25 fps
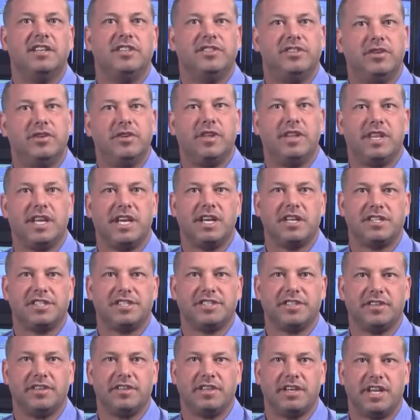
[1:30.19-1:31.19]
due to the
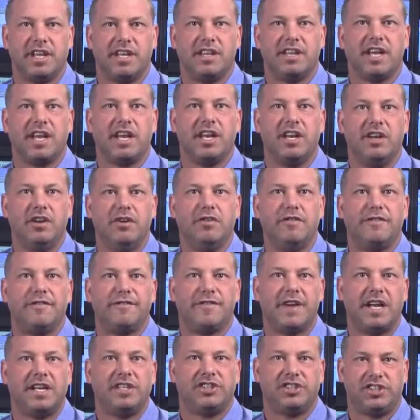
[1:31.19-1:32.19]
uncertainty that a new
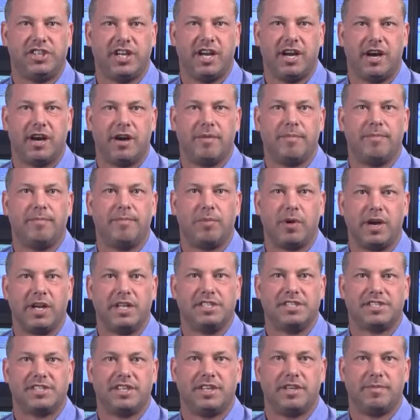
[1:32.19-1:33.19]
Fed chair
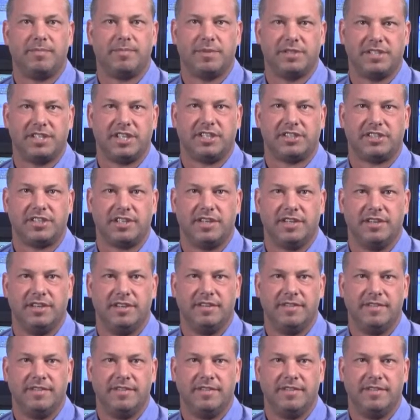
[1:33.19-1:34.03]
brings to the position.